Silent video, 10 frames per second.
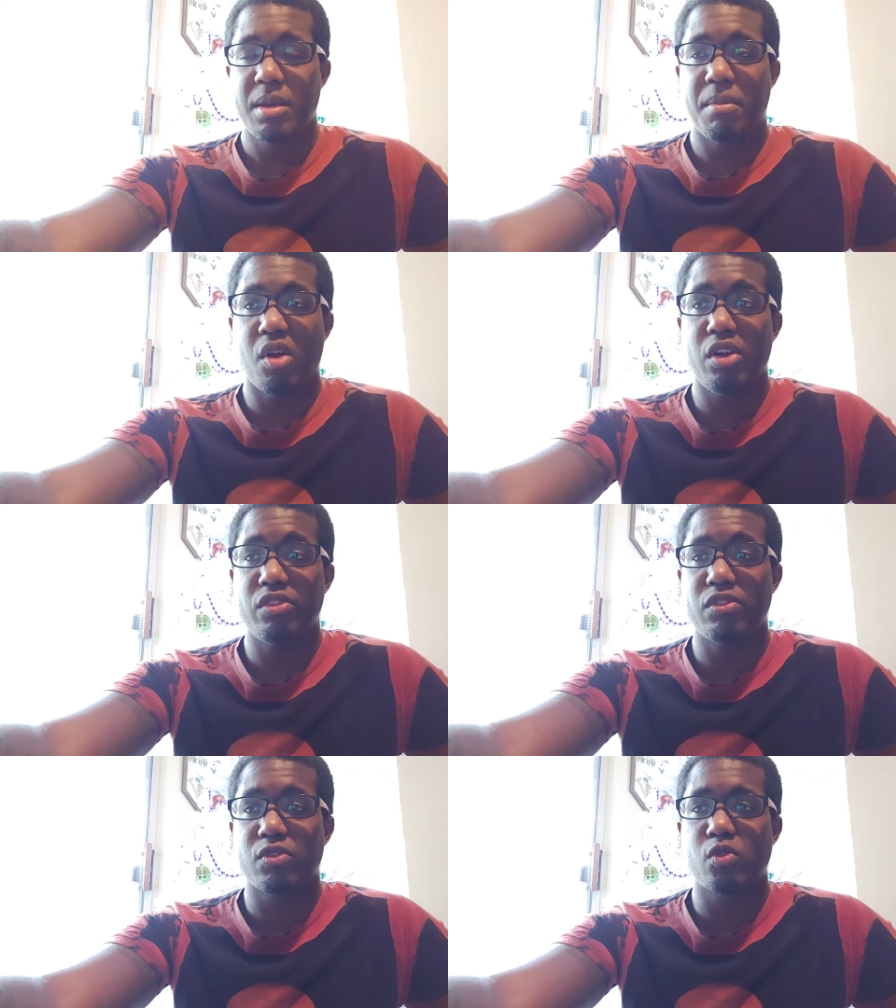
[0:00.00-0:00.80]

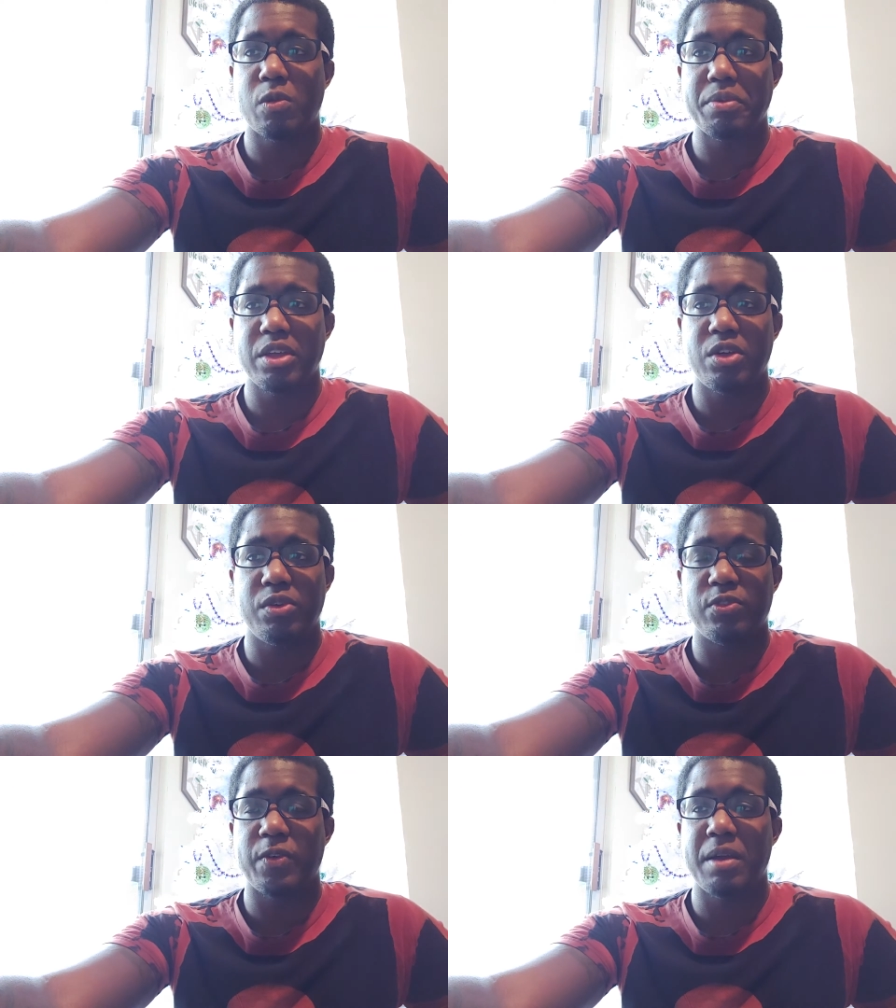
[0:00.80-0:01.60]
Mars in
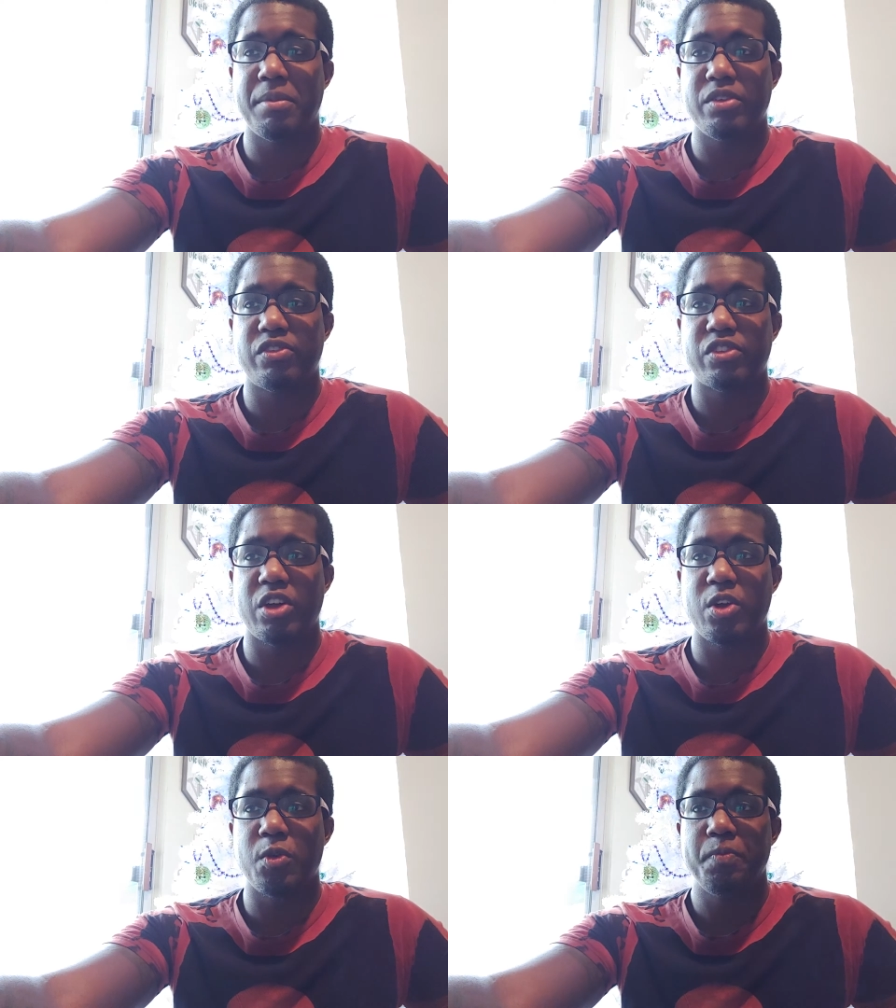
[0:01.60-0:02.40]
Scorpio is very much
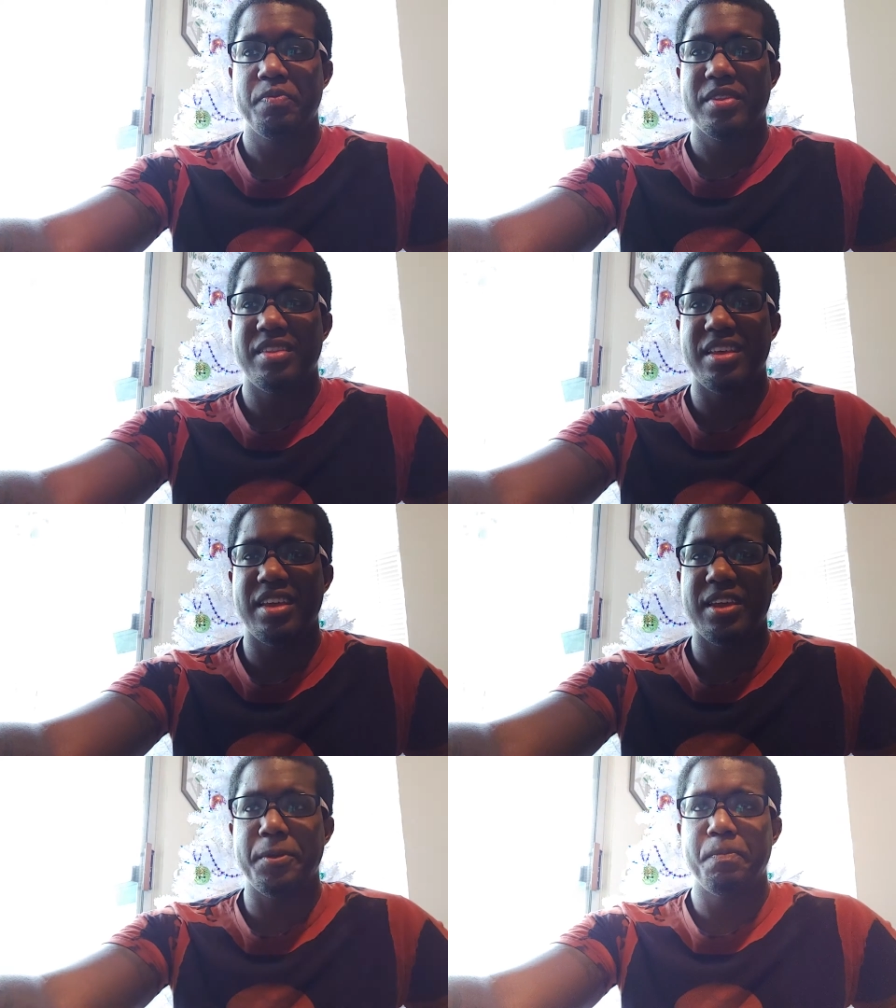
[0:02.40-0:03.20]
so
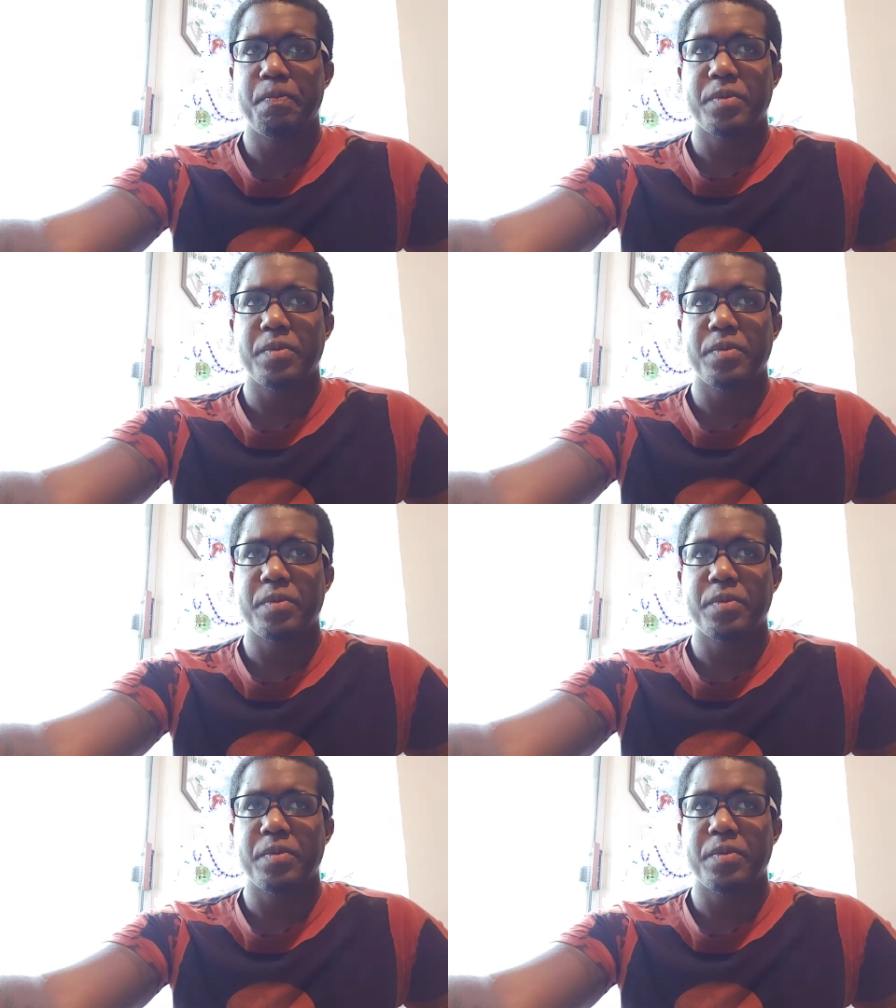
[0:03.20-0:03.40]
the